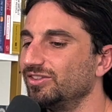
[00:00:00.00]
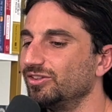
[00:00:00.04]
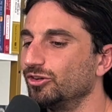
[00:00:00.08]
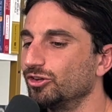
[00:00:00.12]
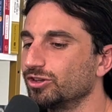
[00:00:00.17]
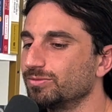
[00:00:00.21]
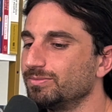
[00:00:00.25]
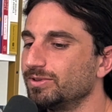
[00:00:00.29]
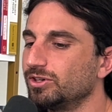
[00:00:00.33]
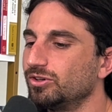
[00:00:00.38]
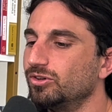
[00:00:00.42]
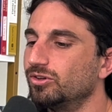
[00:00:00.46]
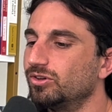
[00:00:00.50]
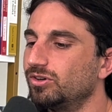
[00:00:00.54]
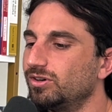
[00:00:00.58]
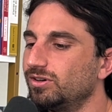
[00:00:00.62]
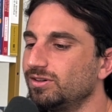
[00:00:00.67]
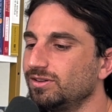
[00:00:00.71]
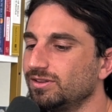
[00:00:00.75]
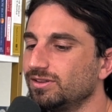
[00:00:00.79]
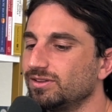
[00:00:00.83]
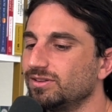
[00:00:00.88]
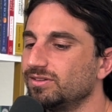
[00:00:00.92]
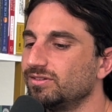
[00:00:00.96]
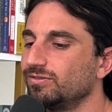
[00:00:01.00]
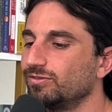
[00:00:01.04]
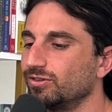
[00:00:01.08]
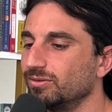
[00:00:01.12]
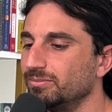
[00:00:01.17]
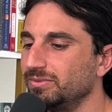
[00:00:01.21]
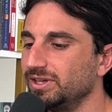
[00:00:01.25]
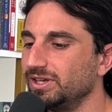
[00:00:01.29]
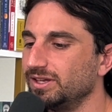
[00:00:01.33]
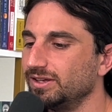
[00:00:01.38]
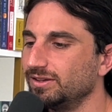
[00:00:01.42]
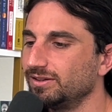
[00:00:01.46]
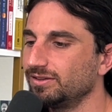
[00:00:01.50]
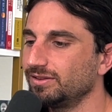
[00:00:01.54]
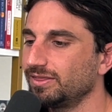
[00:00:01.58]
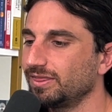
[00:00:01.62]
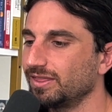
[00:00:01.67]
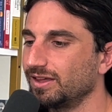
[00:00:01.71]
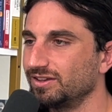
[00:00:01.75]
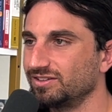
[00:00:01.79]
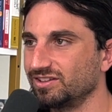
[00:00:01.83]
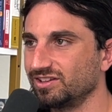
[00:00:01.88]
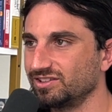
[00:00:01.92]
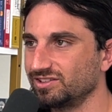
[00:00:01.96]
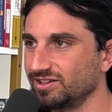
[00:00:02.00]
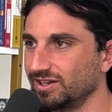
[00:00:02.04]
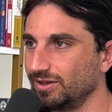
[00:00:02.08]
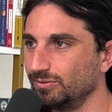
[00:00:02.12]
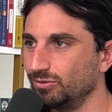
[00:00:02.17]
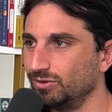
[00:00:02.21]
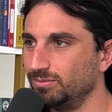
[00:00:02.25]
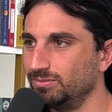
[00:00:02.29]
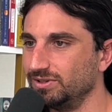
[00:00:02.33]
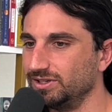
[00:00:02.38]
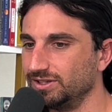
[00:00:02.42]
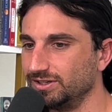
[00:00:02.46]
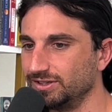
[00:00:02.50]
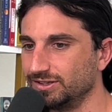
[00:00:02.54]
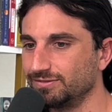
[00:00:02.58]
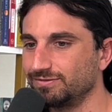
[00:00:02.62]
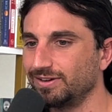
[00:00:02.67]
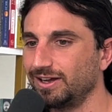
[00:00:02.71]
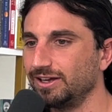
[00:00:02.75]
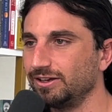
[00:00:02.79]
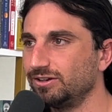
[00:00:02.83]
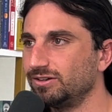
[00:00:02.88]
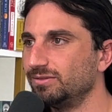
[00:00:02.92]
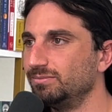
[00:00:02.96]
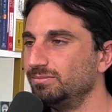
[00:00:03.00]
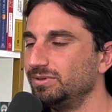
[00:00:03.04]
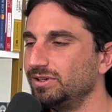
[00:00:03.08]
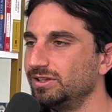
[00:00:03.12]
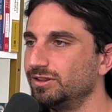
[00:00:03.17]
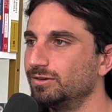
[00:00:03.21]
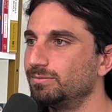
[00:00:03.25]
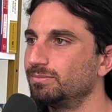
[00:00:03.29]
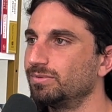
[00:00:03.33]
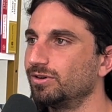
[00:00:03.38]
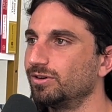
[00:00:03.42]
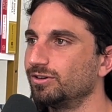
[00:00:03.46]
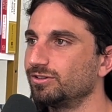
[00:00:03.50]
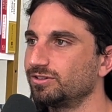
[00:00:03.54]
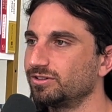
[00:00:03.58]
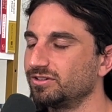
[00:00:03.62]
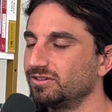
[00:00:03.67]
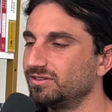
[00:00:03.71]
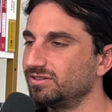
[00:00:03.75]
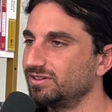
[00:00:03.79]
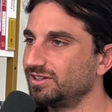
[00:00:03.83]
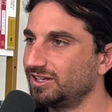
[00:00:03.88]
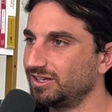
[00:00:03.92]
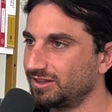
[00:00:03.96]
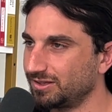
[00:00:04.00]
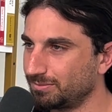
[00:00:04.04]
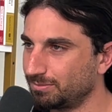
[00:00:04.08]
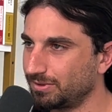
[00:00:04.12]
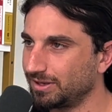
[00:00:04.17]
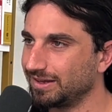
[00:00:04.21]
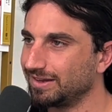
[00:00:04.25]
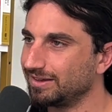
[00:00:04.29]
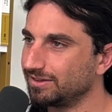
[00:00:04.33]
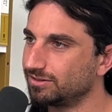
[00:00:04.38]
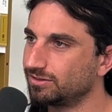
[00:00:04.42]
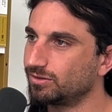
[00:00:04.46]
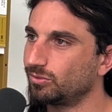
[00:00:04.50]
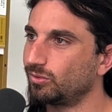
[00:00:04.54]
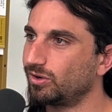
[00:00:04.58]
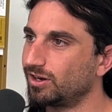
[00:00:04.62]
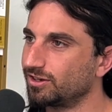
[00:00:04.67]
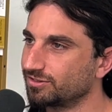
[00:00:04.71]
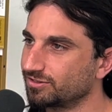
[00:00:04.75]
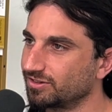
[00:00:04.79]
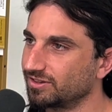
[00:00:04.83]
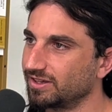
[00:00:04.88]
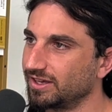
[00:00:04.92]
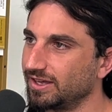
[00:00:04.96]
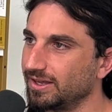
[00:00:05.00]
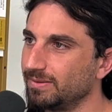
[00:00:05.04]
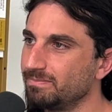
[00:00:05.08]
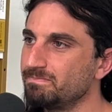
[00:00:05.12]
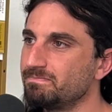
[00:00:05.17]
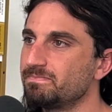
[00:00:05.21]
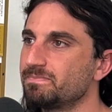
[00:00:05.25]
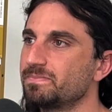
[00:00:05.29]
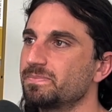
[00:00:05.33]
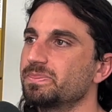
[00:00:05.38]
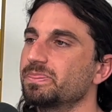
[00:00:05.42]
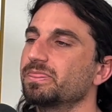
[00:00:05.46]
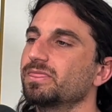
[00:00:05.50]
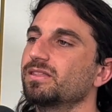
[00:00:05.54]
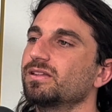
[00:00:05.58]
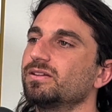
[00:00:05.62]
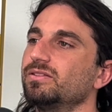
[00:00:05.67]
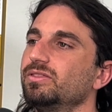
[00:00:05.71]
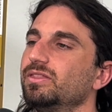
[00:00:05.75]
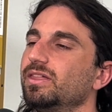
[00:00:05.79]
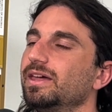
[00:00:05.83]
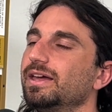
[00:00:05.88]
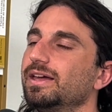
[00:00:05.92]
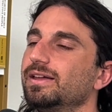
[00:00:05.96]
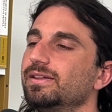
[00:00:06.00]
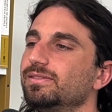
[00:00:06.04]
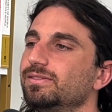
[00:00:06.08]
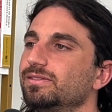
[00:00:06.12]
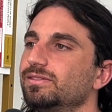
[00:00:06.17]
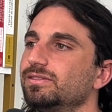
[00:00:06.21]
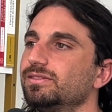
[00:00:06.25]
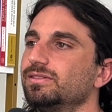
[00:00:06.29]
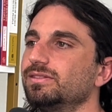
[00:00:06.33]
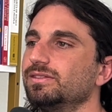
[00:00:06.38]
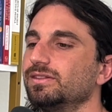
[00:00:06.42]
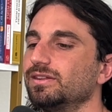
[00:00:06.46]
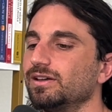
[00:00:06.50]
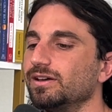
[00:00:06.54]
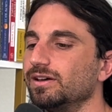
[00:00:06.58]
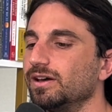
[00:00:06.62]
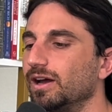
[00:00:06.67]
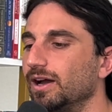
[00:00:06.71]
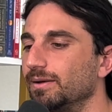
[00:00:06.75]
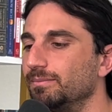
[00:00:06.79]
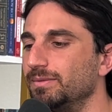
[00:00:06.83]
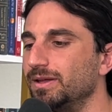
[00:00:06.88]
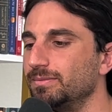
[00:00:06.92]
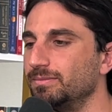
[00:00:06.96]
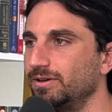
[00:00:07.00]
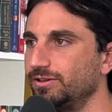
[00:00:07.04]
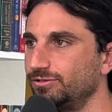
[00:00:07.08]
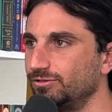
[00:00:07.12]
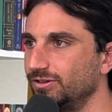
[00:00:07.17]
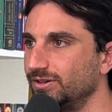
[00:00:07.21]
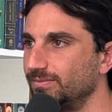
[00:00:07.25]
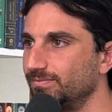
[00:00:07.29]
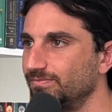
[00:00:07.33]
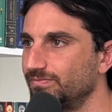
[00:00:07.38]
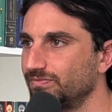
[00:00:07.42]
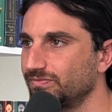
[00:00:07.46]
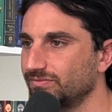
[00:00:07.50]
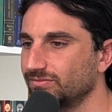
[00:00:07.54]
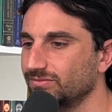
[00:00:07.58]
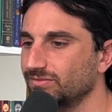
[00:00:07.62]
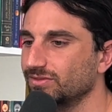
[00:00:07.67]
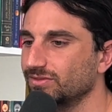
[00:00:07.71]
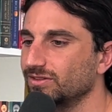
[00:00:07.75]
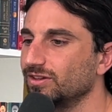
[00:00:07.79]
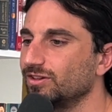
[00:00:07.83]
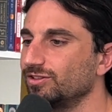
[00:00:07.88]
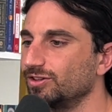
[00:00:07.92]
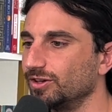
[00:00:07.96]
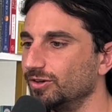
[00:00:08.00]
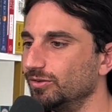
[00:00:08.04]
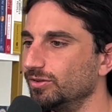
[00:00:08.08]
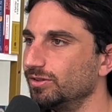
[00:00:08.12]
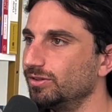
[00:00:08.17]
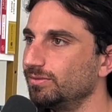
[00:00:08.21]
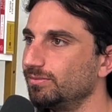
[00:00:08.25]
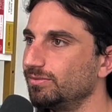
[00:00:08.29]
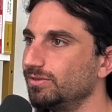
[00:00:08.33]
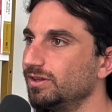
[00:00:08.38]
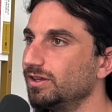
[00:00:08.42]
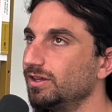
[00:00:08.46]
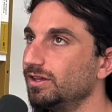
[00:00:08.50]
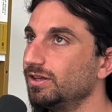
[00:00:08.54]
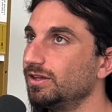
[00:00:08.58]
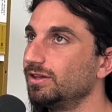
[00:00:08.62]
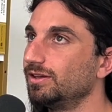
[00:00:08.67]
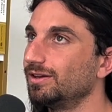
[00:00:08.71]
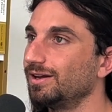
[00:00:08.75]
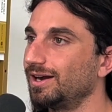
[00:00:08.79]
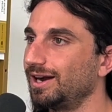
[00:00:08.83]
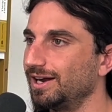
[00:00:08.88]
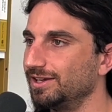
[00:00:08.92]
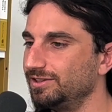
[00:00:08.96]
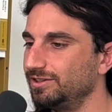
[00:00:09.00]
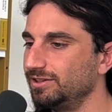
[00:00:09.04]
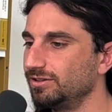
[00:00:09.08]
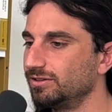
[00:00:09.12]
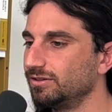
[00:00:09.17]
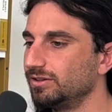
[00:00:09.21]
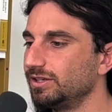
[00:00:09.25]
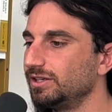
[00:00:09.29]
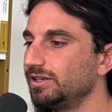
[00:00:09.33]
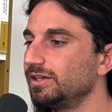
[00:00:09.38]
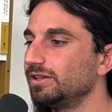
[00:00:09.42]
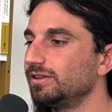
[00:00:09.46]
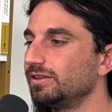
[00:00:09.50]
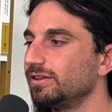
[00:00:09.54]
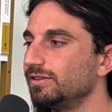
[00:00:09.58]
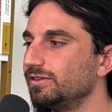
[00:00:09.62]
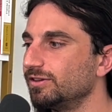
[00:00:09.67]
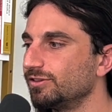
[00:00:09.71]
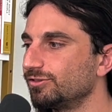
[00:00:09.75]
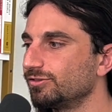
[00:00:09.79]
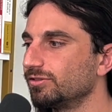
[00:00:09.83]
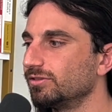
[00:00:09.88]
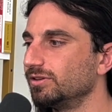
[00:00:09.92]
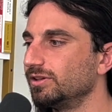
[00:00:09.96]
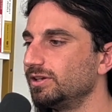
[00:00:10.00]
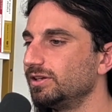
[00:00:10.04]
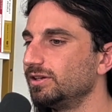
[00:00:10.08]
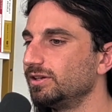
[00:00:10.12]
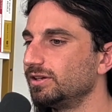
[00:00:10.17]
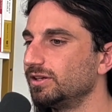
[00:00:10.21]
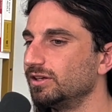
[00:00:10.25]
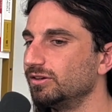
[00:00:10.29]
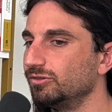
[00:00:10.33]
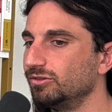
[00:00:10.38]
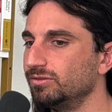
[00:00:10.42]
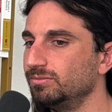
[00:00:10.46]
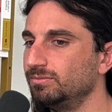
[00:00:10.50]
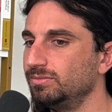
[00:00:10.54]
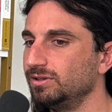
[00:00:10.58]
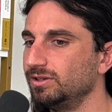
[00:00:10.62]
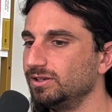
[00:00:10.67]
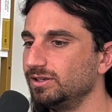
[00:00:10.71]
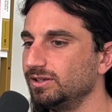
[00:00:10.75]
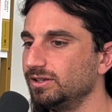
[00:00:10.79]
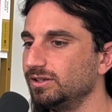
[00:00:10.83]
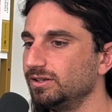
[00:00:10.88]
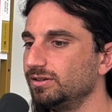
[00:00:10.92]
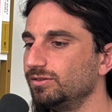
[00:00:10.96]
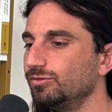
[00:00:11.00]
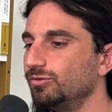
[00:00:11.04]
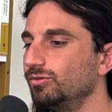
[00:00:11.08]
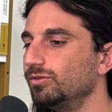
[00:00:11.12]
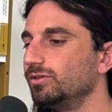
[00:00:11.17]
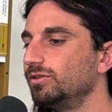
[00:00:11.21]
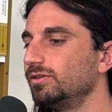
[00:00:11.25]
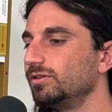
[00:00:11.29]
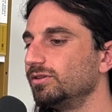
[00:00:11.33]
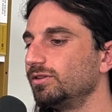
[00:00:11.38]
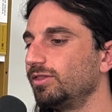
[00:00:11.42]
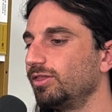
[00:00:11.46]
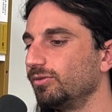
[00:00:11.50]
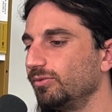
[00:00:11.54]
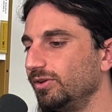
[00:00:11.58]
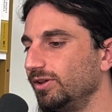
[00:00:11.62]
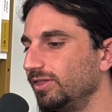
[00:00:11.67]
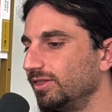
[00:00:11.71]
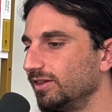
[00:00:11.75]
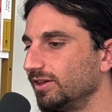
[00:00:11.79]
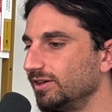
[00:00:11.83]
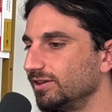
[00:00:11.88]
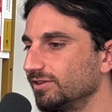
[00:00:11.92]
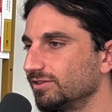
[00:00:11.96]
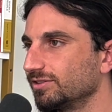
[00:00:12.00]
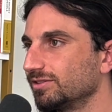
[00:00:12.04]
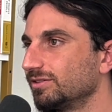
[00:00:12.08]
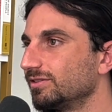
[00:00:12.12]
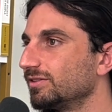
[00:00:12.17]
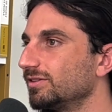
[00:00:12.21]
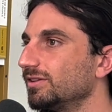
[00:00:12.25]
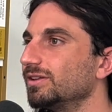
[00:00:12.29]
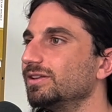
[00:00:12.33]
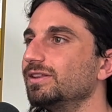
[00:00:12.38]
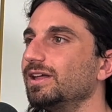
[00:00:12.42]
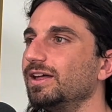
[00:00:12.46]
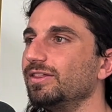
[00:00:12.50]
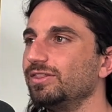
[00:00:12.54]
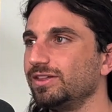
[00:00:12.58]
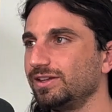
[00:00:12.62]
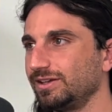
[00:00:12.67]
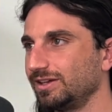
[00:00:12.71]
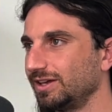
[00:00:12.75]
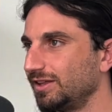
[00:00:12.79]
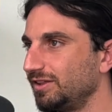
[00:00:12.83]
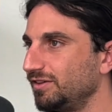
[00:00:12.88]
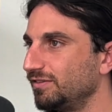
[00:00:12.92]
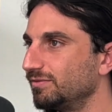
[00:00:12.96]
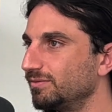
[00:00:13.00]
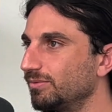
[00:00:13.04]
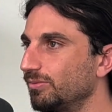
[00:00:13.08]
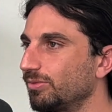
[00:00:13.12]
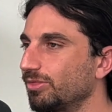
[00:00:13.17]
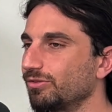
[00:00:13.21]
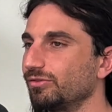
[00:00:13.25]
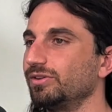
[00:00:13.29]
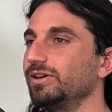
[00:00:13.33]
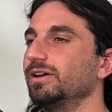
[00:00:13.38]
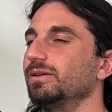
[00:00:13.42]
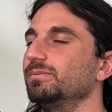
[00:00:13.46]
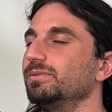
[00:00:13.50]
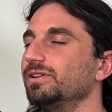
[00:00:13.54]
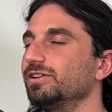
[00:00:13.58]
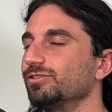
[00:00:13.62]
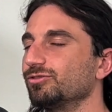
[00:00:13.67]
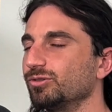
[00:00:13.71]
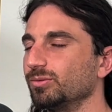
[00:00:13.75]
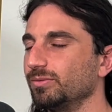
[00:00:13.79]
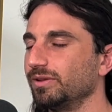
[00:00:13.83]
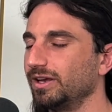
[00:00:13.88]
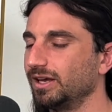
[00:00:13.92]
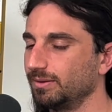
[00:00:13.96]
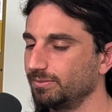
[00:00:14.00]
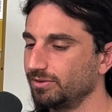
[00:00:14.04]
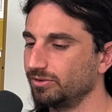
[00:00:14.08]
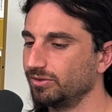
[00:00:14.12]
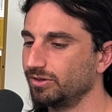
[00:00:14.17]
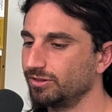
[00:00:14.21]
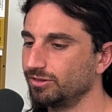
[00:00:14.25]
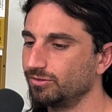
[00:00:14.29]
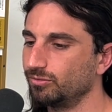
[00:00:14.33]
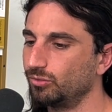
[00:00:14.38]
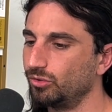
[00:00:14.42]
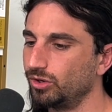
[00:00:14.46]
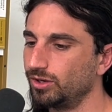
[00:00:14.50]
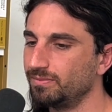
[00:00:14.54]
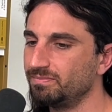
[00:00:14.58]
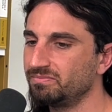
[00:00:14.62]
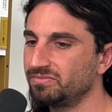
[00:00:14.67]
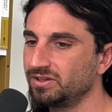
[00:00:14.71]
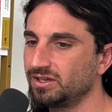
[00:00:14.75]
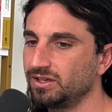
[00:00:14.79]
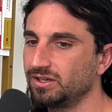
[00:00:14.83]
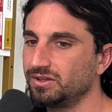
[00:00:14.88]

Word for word: The ultimate goal for me, as I said, would be if I could be the person getting paid to watch the game, then I made my dream. So, with, ideally, initially, it would be three things. And I think any of them three I'd be extremely happy with. One,